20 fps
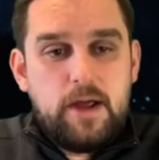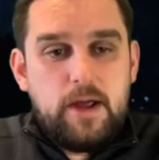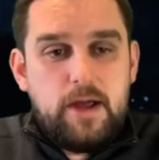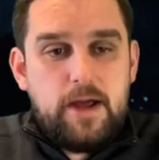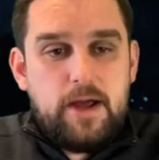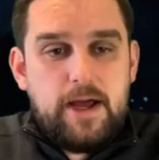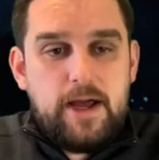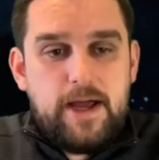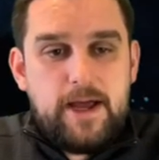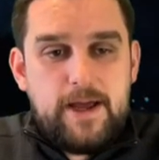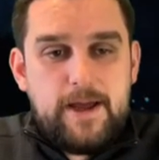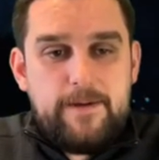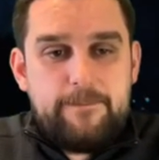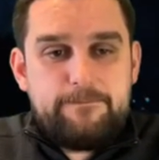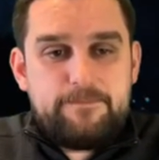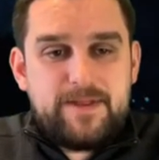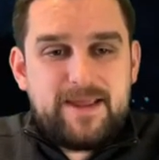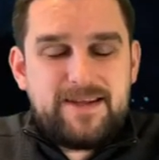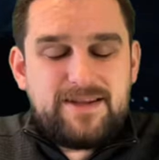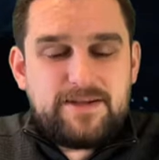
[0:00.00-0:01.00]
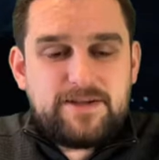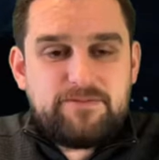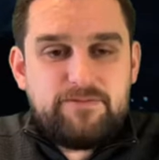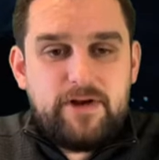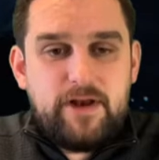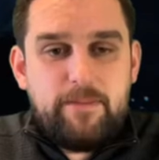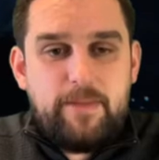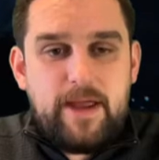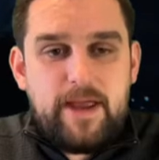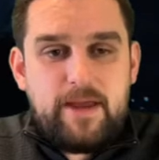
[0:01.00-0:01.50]
It doesn't
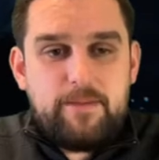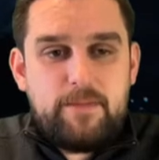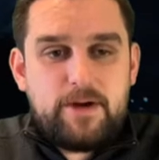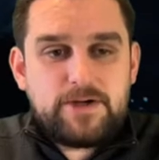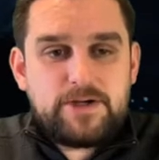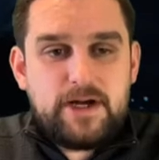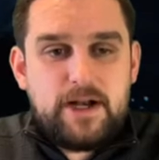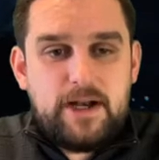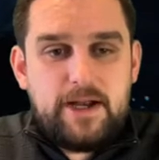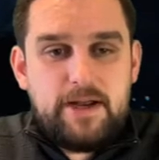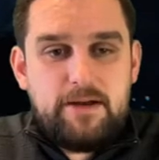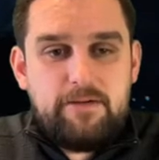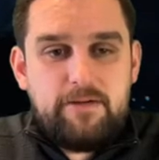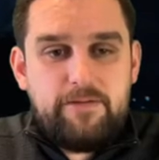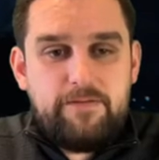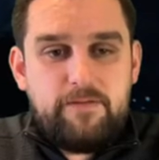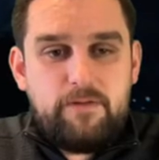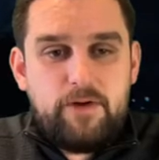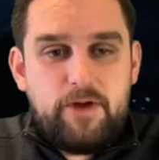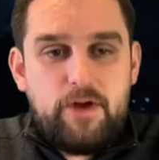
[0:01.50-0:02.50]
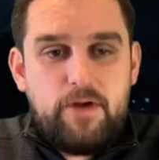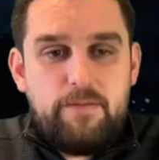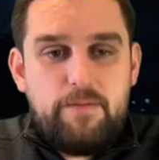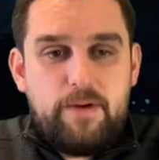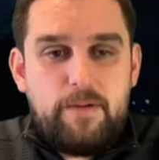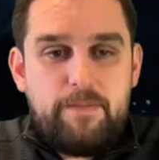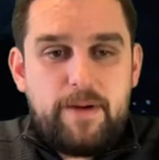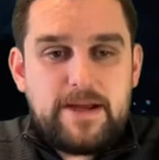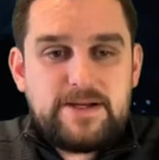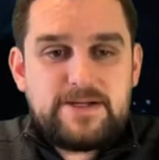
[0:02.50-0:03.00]
really make it much clearer for you,
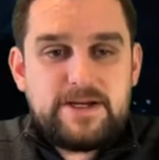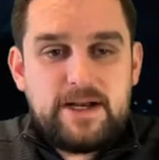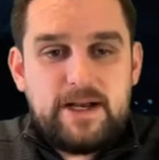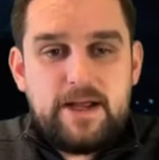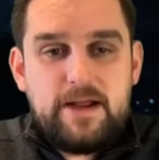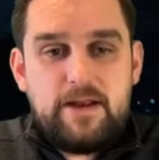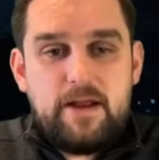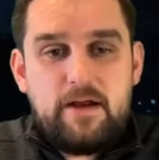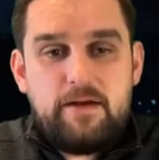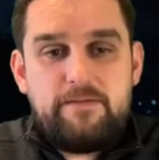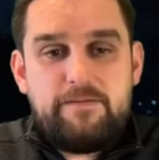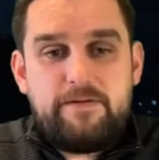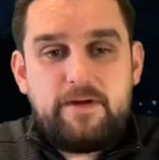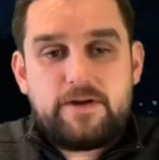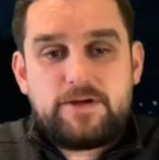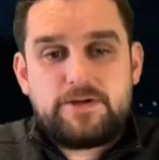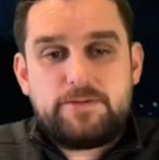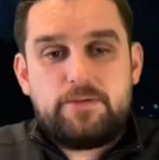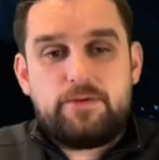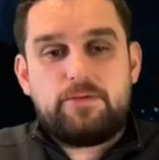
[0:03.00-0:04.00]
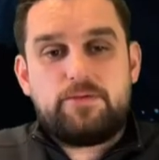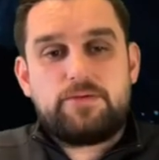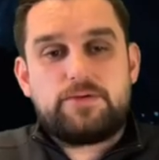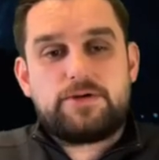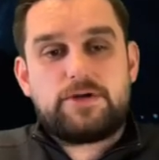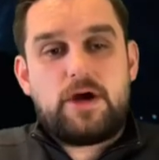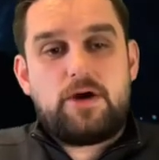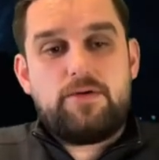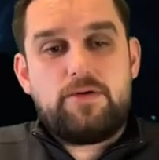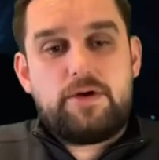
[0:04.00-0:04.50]
but basically a non-fungible
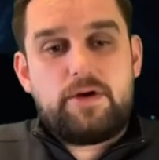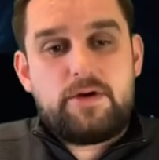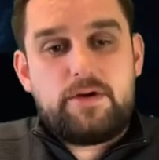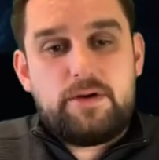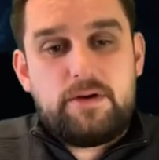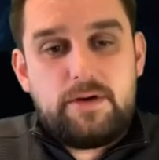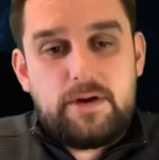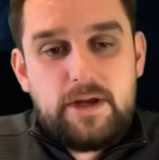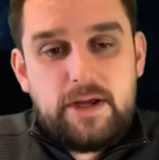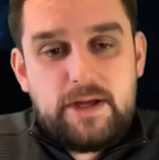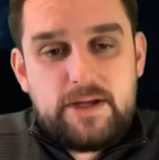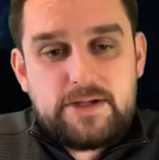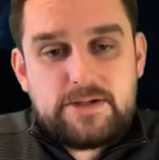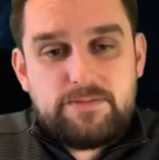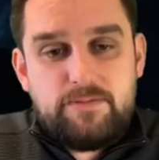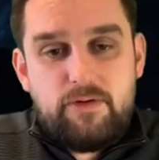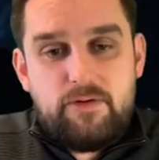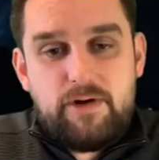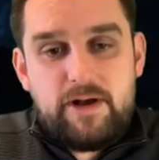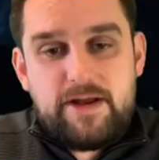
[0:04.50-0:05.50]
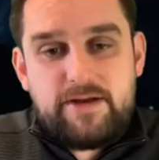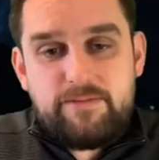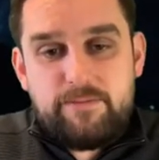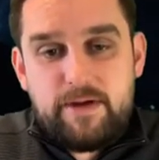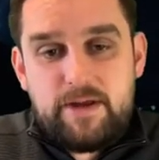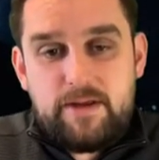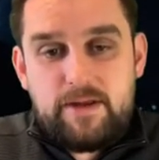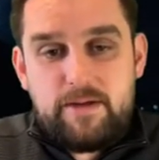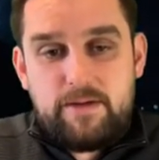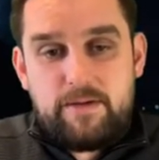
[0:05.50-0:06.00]
token is more or less,
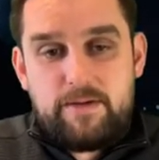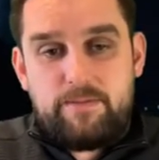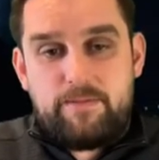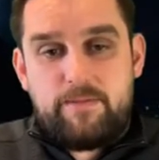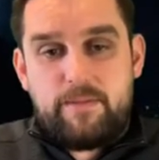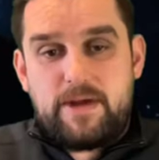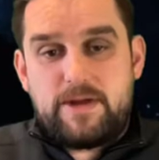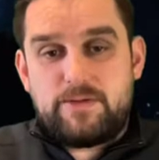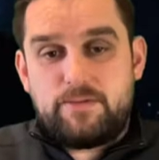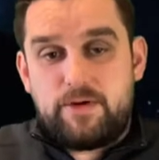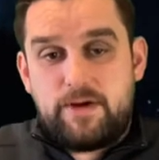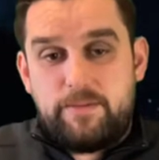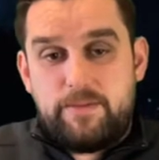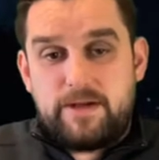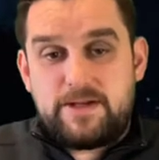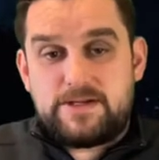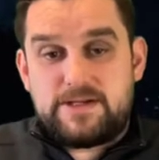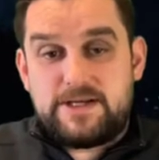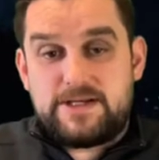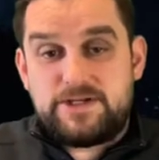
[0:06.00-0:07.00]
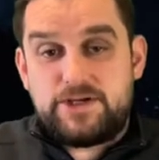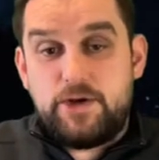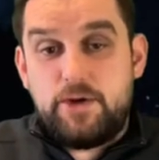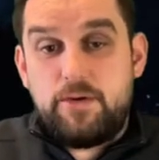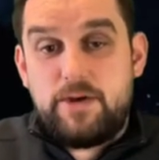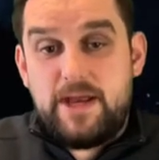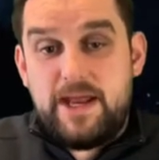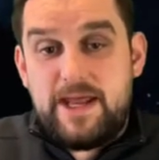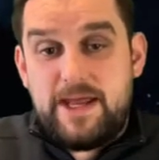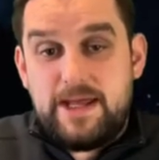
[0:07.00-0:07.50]
it means what it means. It's
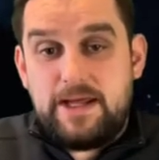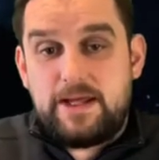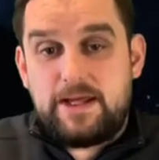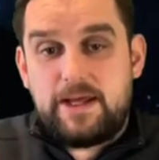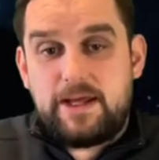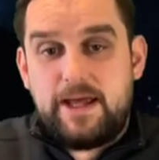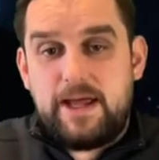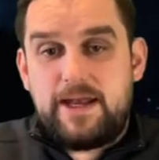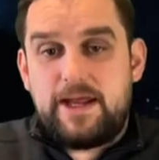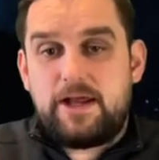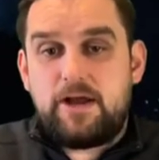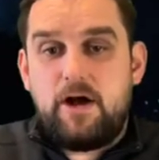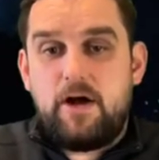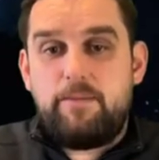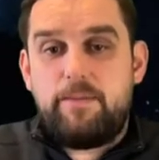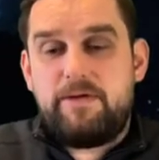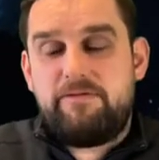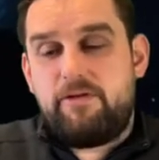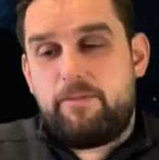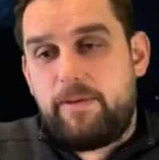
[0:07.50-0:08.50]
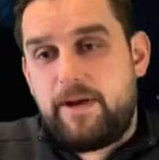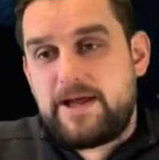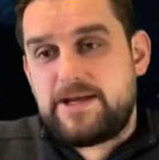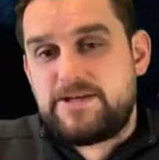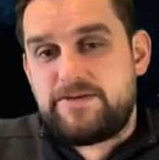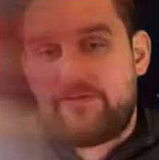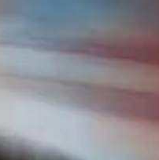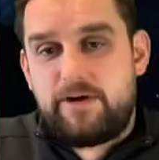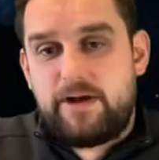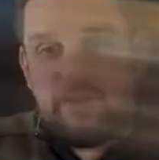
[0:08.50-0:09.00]
unique and it can't be
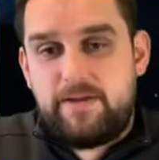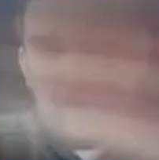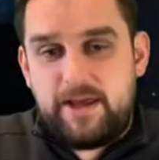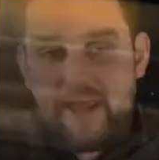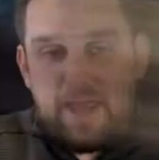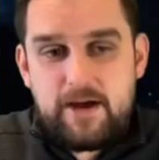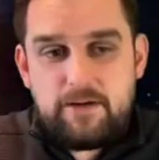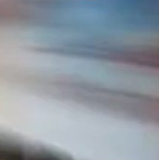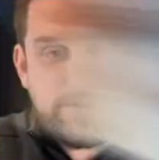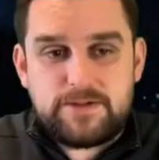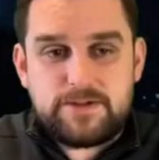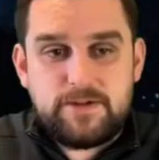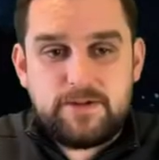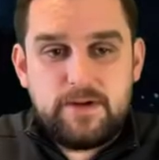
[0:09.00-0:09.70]
replaced for anything else.